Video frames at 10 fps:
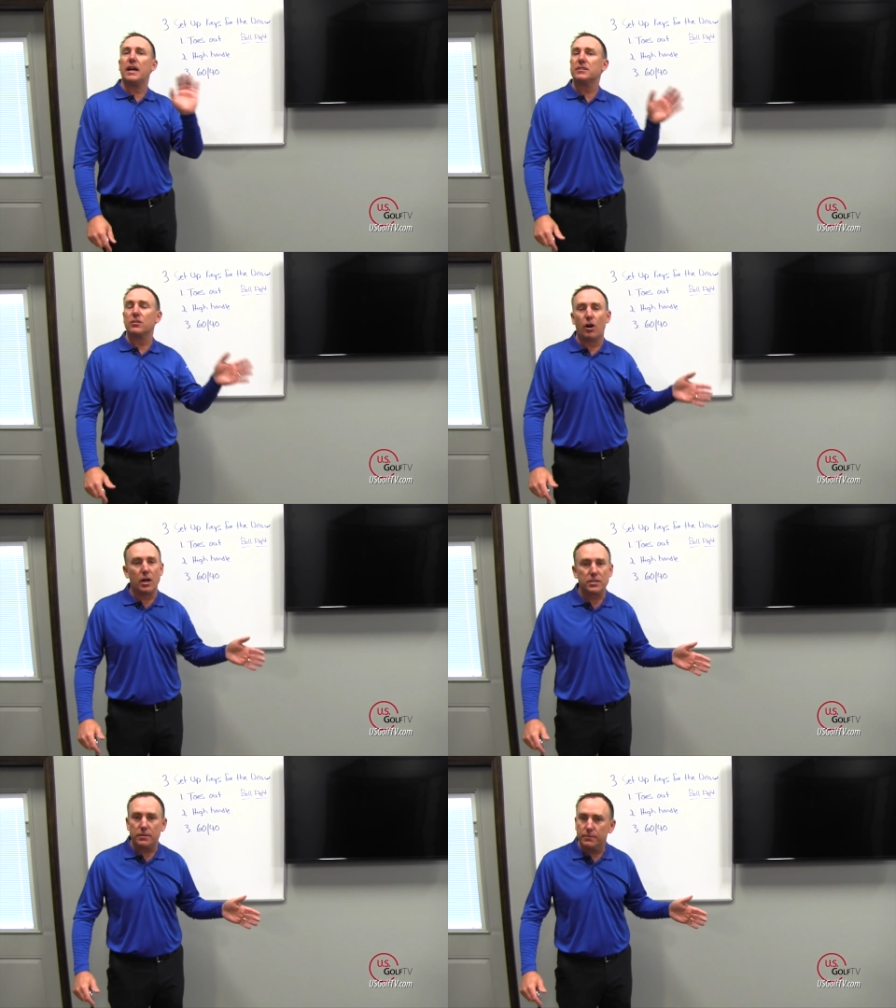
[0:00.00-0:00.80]
that's
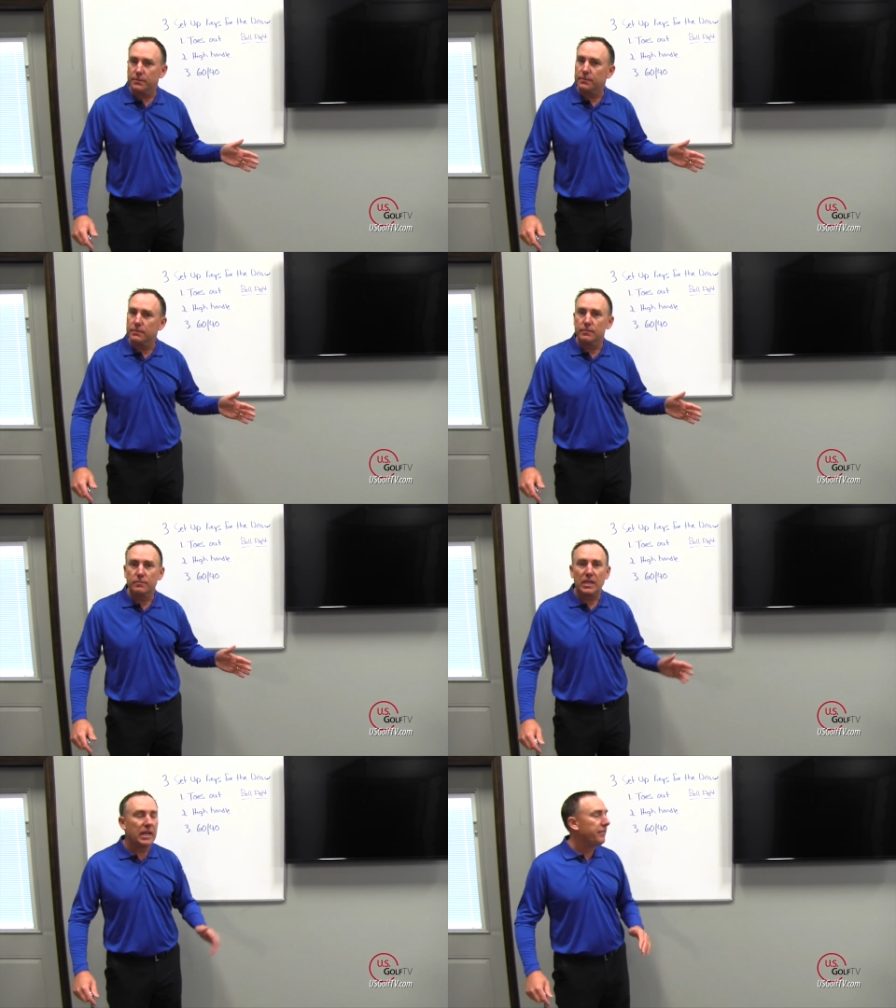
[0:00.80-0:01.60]
awesome.
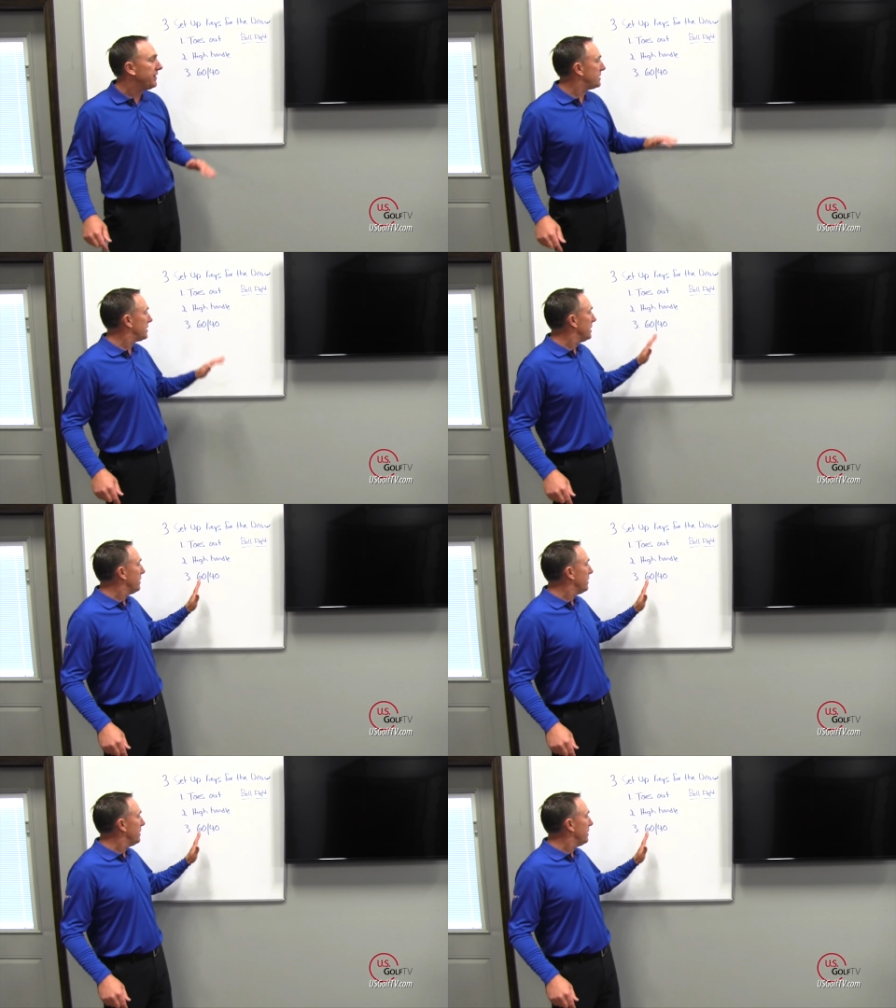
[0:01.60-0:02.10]
If it's